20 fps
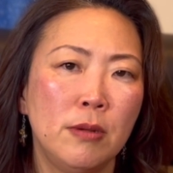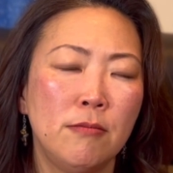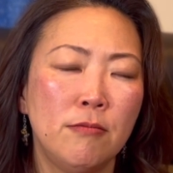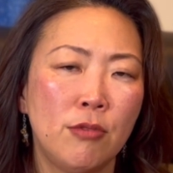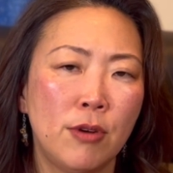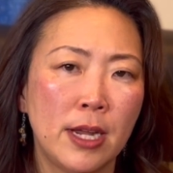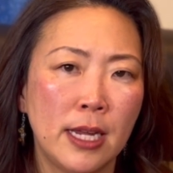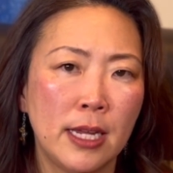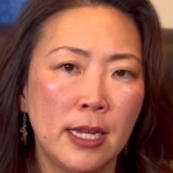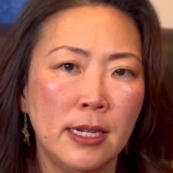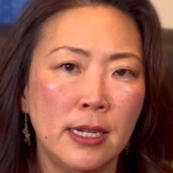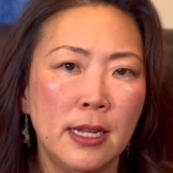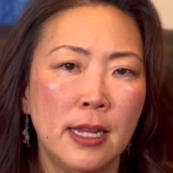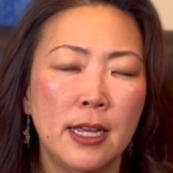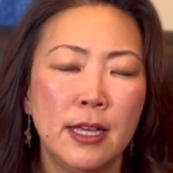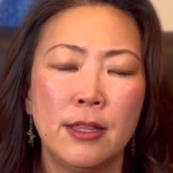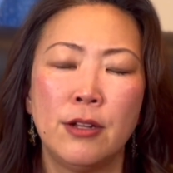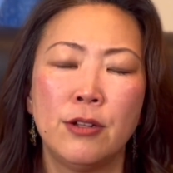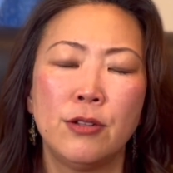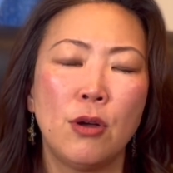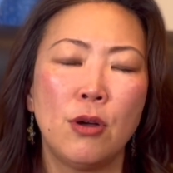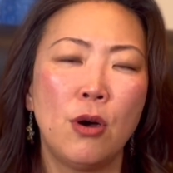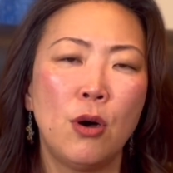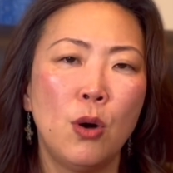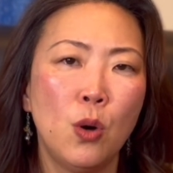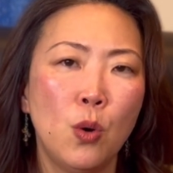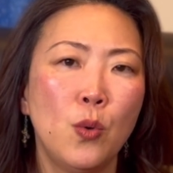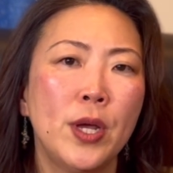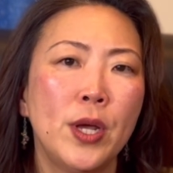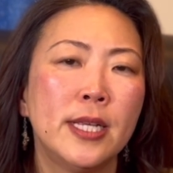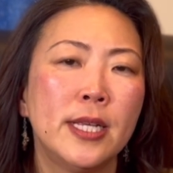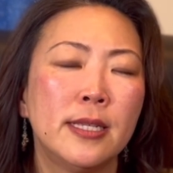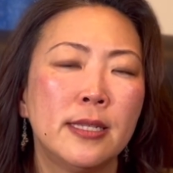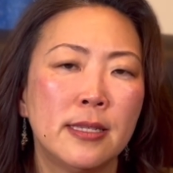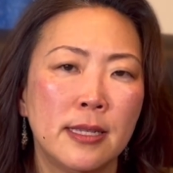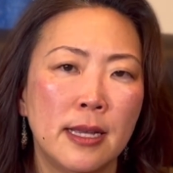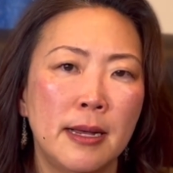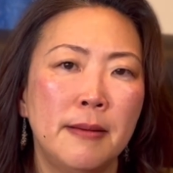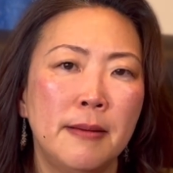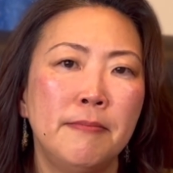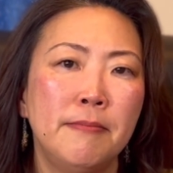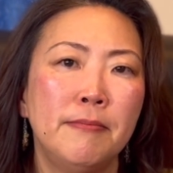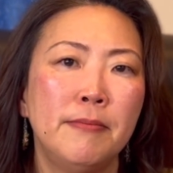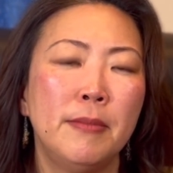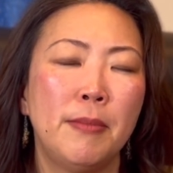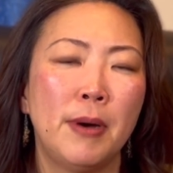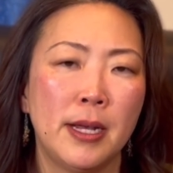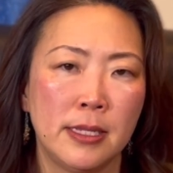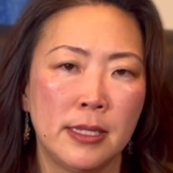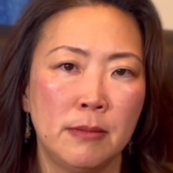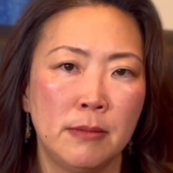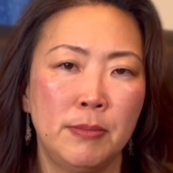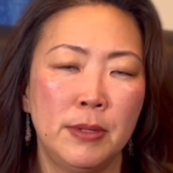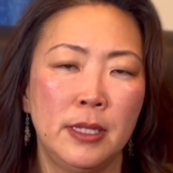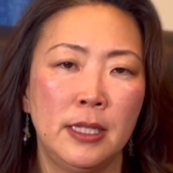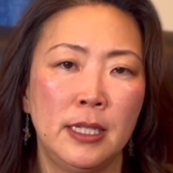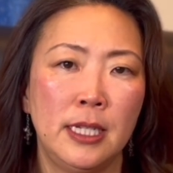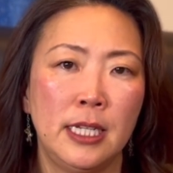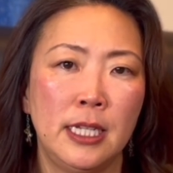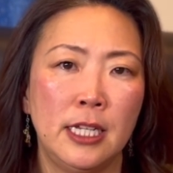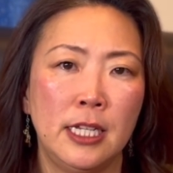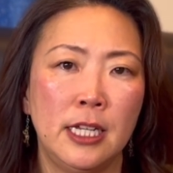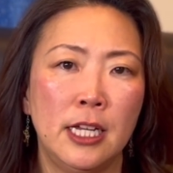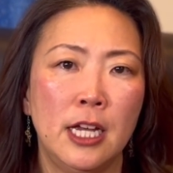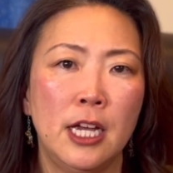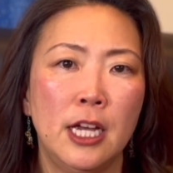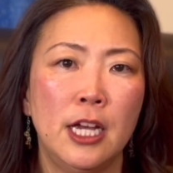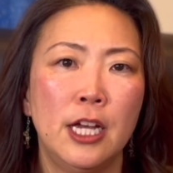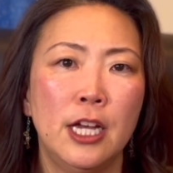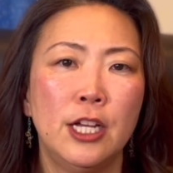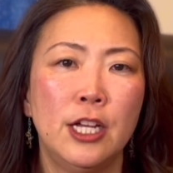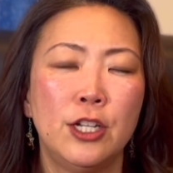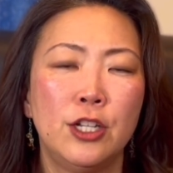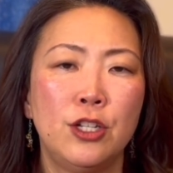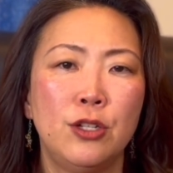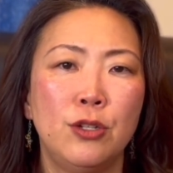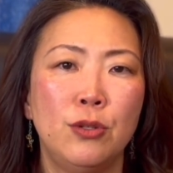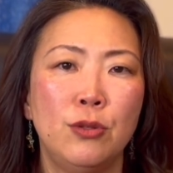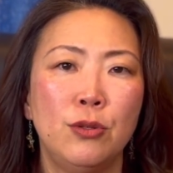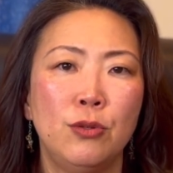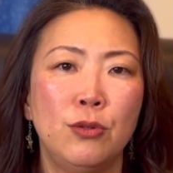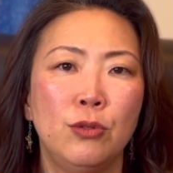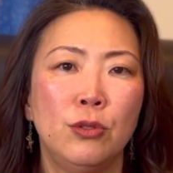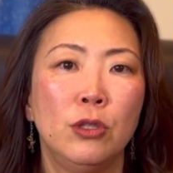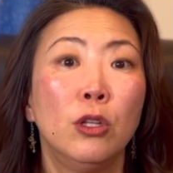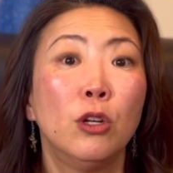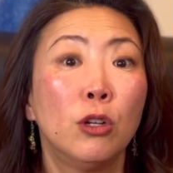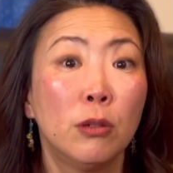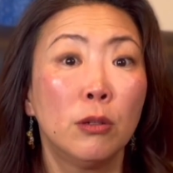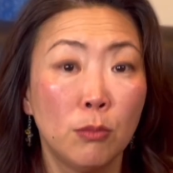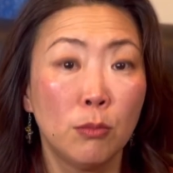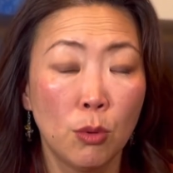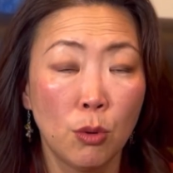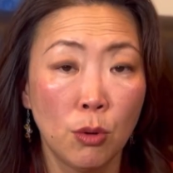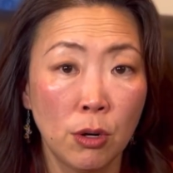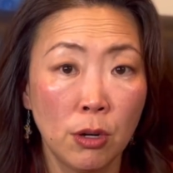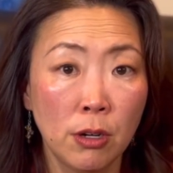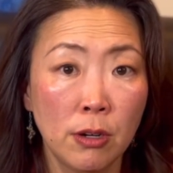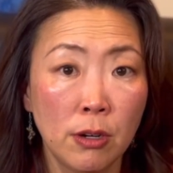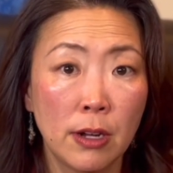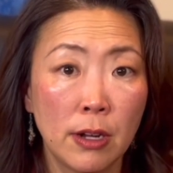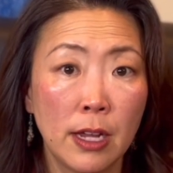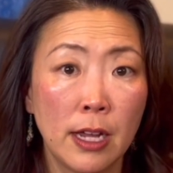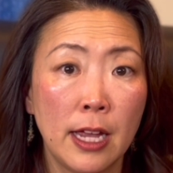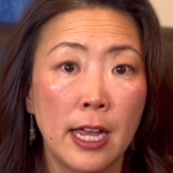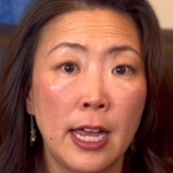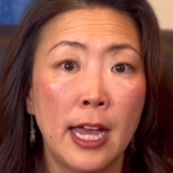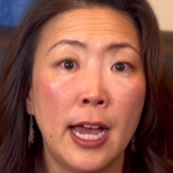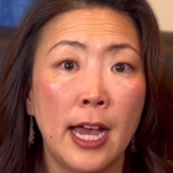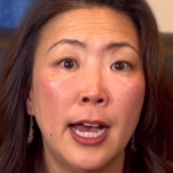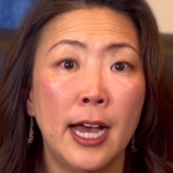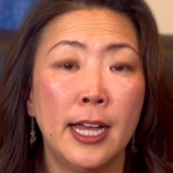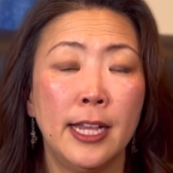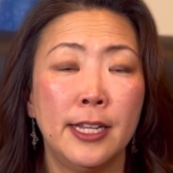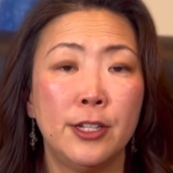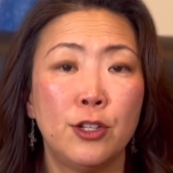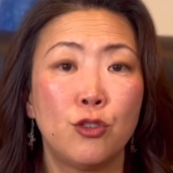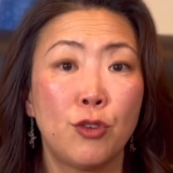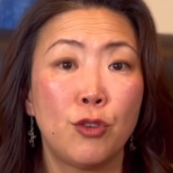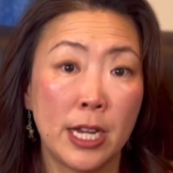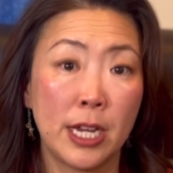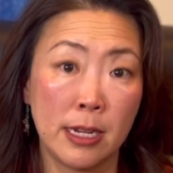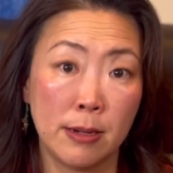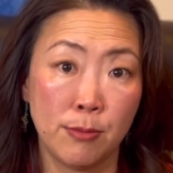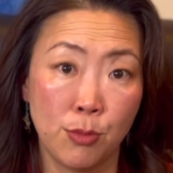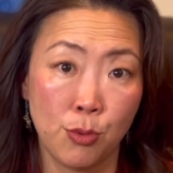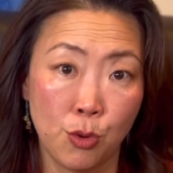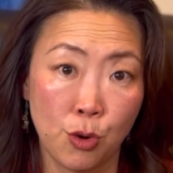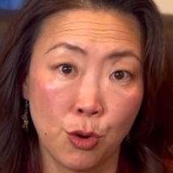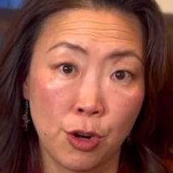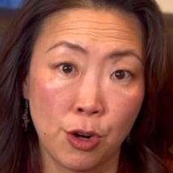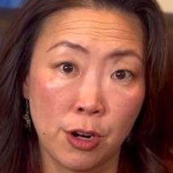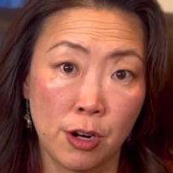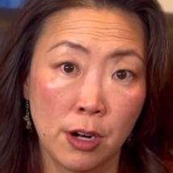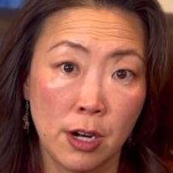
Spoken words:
brain, there's always some possibility to learn more and train more.